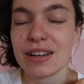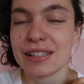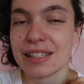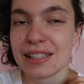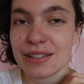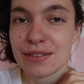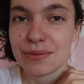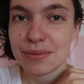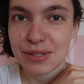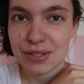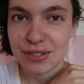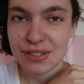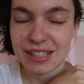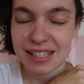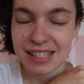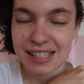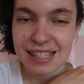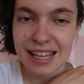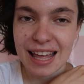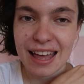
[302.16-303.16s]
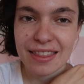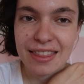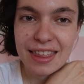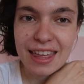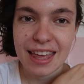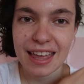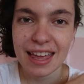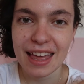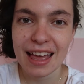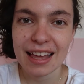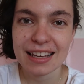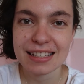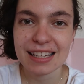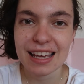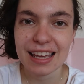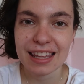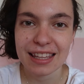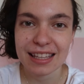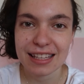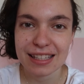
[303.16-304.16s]
are still opportunities out there, and
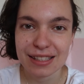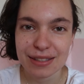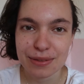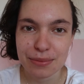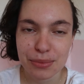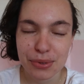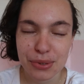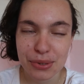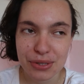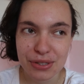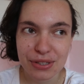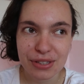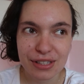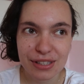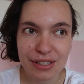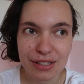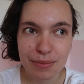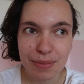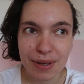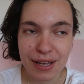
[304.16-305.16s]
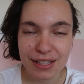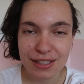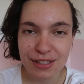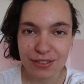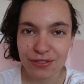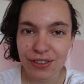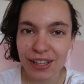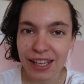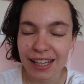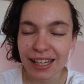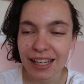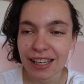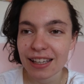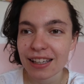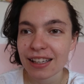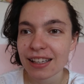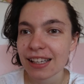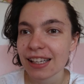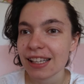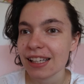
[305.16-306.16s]
I think it's important just to persevere,